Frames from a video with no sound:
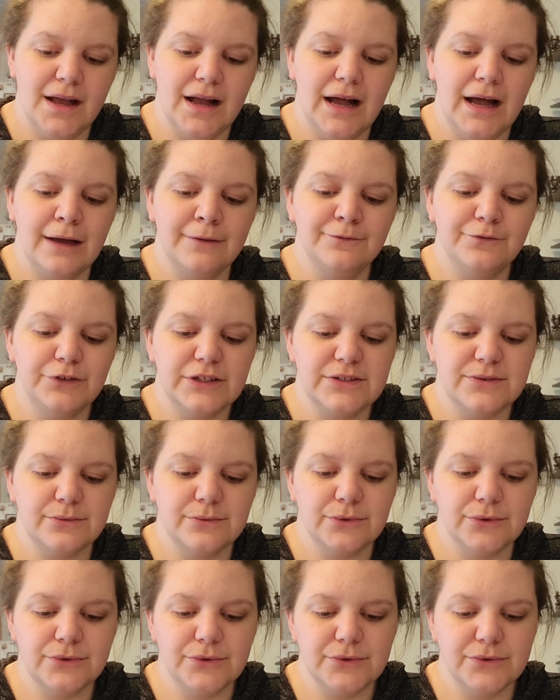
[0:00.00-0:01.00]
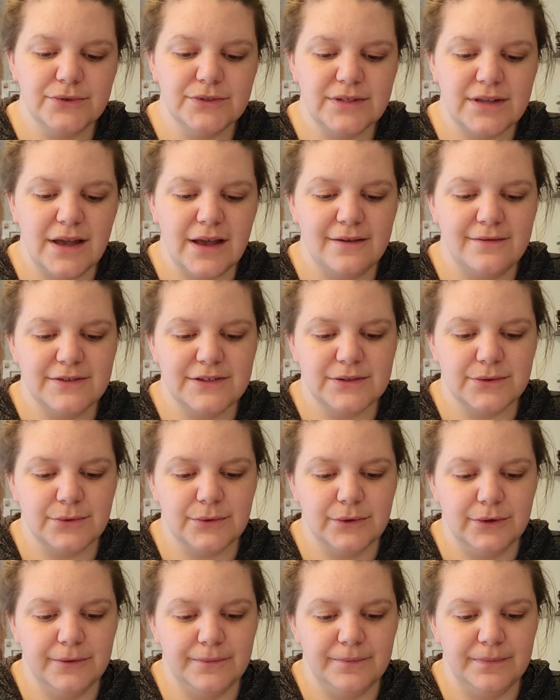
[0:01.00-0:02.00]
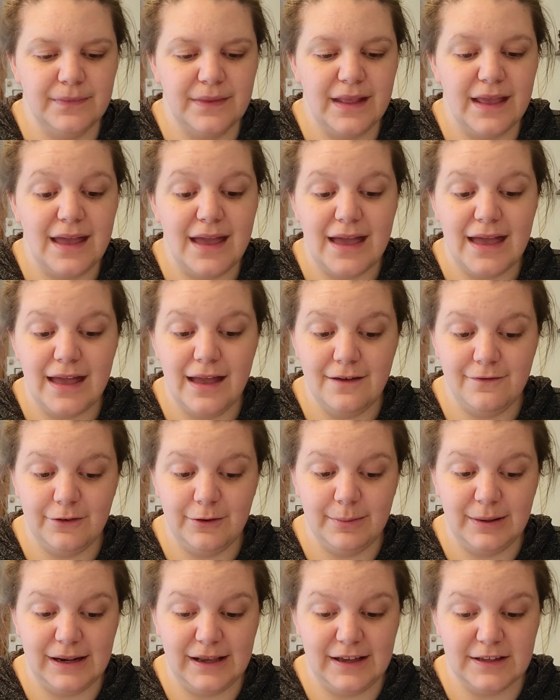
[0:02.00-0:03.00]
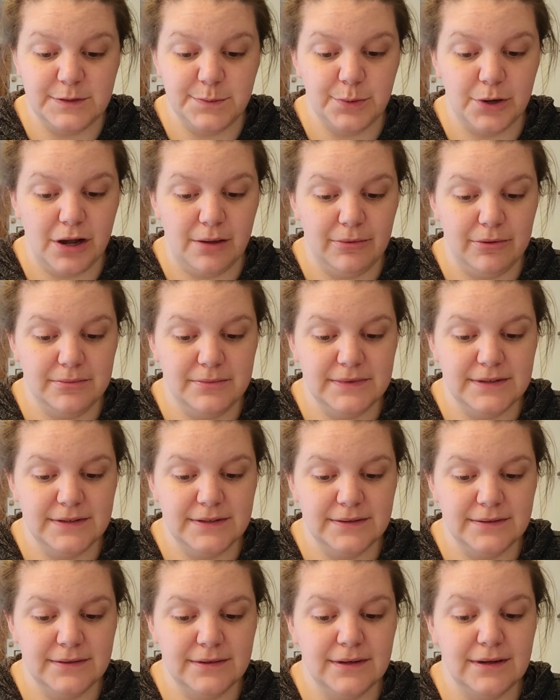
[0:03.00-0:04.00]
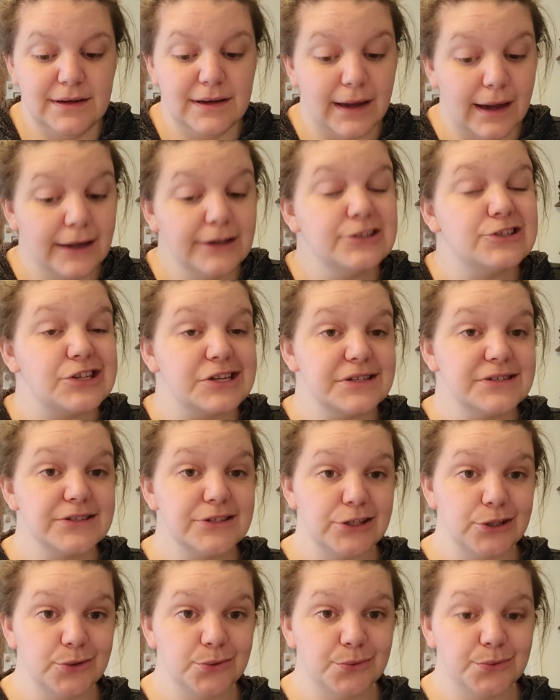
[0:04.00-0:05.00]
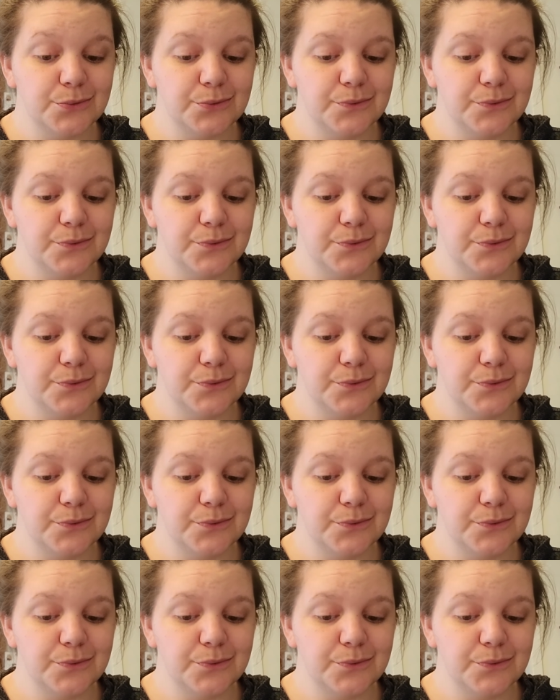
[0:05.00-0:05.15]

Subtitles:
Humphrey's rules of school. Everybody has problems, not just you.